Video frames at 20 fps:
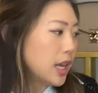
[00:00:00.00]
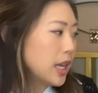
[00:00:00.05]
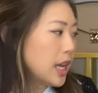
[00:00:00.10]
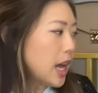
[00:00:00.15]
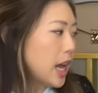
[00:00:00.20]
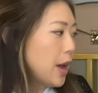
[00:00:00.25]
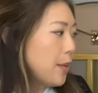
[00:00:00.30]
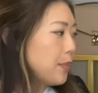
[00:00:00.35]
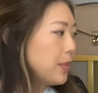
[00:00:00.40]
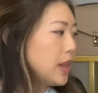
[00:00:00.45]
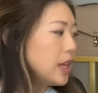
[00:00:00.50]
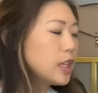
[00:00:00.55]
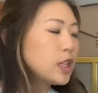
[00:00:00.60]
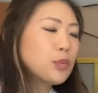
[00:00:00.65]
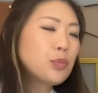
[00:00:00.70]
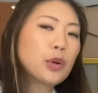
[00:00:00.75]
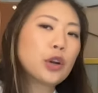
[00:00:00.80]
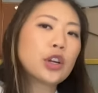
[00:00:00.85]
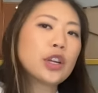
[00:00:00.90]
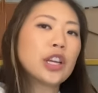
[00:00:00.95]
Um, this
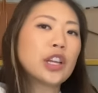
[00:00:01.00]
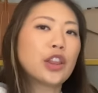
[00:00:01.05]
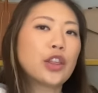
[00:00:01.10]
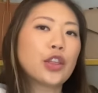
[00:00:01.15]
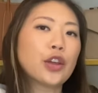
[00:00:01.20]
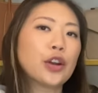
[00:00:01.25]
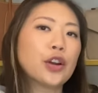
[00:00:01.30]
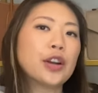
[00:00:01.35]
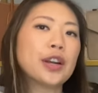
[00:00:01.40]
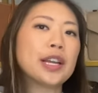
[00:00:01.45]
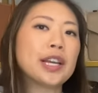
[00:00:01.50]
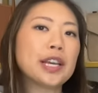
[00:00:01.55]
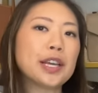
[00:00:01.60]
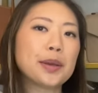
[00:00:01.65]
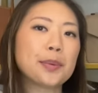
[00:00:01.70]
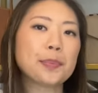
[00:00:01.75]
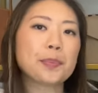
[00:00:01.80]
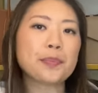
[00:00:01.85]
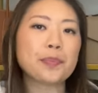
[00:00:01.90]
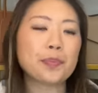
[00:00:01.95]
Birkin
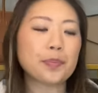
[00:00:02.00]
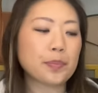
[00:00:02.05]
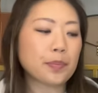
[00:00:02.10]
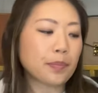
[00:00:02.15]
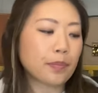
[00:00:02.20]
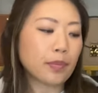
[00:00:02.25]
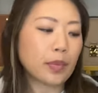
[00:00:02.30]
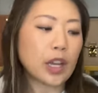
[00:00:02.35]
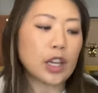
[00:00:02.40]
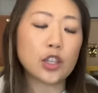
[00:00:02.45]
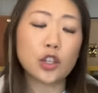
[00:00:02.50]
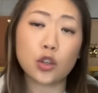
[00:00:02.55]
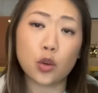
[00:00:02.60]
30, it's